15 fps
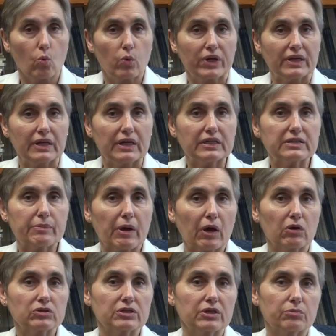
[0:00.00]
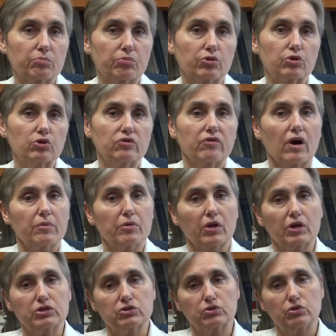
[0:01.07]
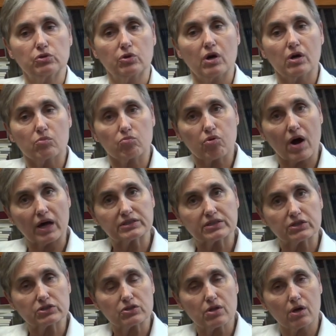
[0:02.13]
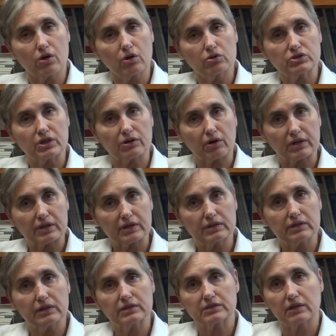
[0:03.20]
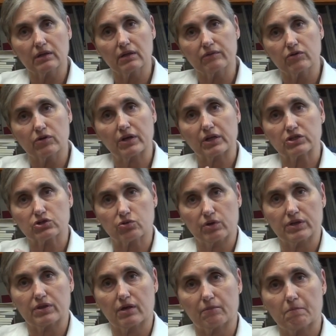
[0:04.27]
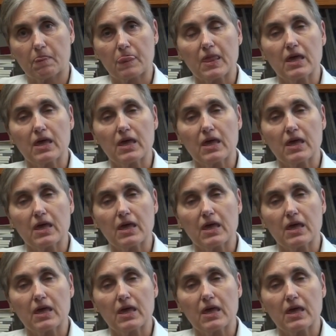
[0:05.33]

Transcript: We need to be able to improve our ability to process those in our kidneys and liver and excrete them.